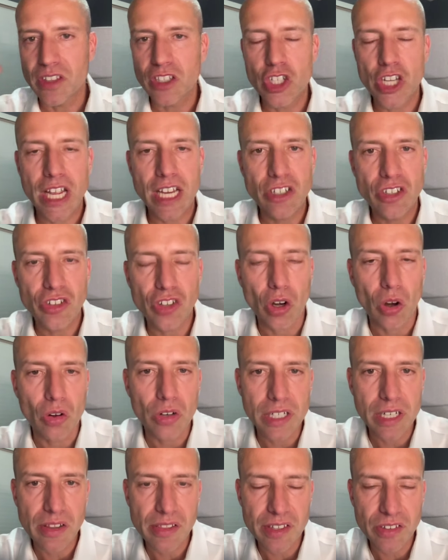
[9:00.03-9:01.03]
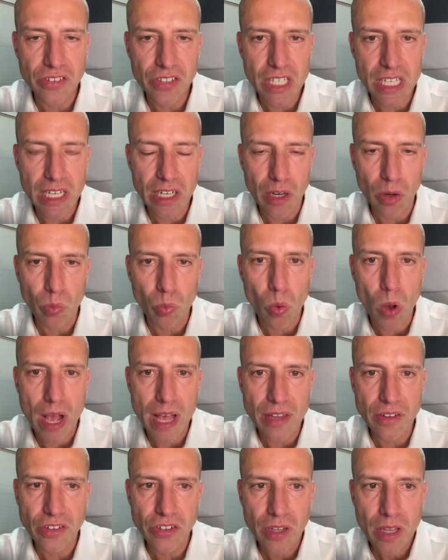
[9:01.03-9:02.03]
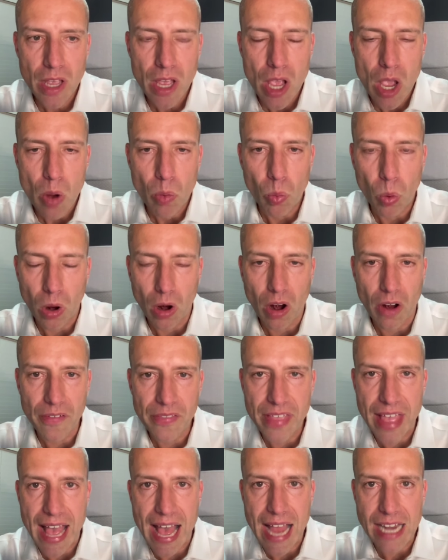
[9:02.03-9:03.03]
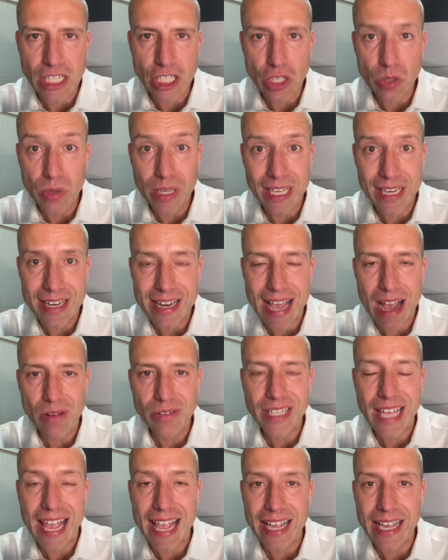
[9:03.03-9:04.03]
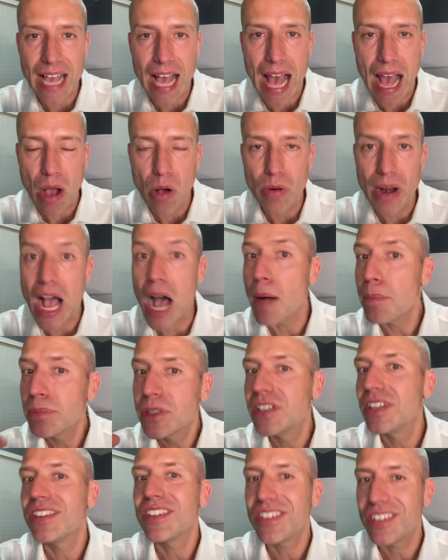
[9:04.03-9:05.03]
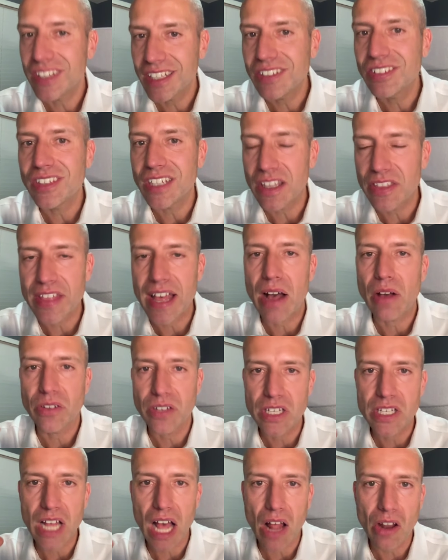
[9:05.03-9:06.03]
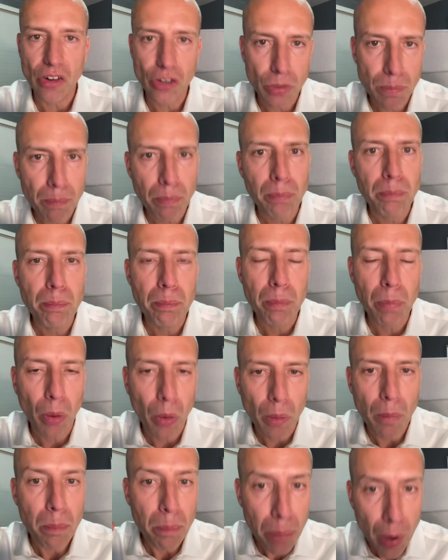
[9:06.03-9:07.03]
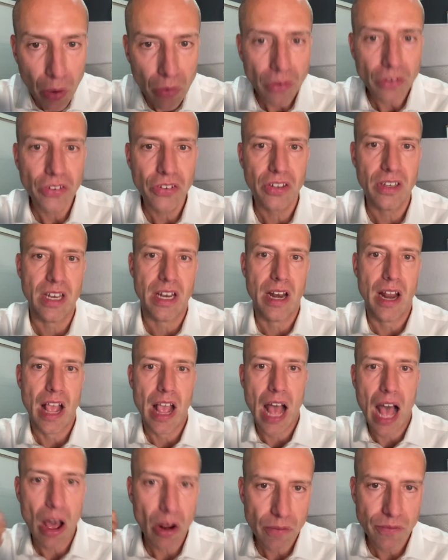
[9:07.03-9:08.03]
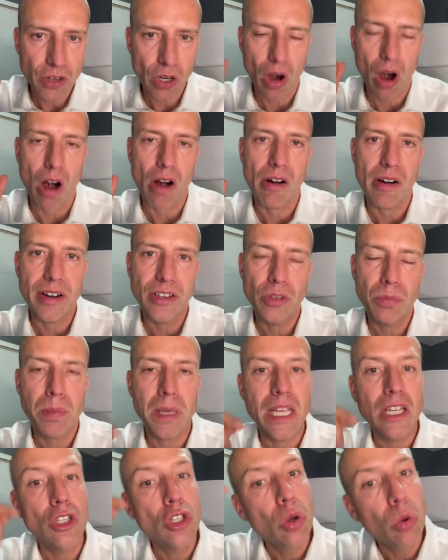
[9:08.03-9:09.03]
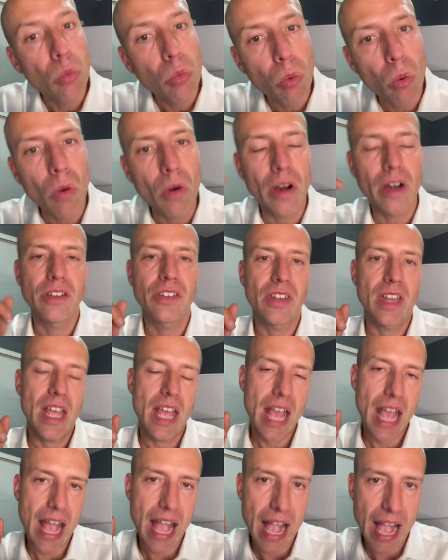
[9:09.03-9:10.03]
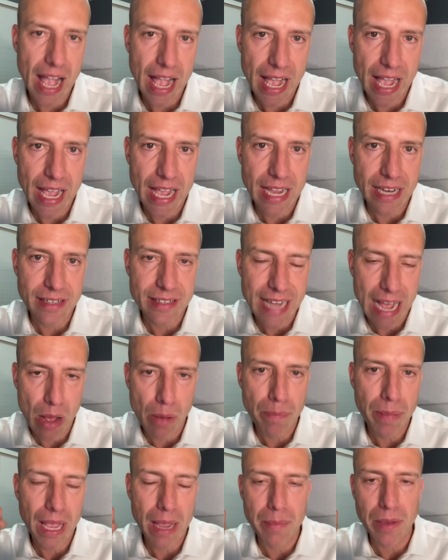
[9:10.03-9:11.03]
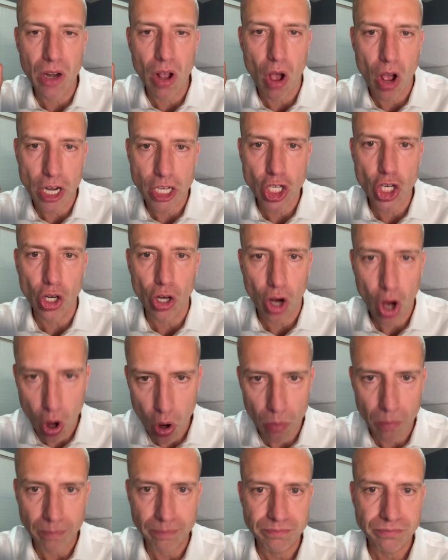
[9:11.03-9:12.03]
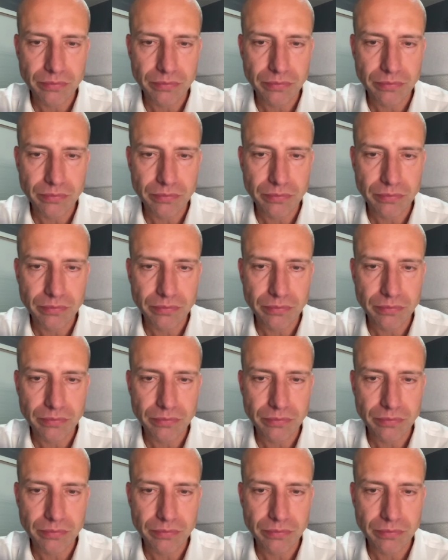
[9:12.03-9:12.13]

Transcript: the changes earlier this year were that you can now take out up to $60,000 per person out of your RRSP towards a down payment on your home.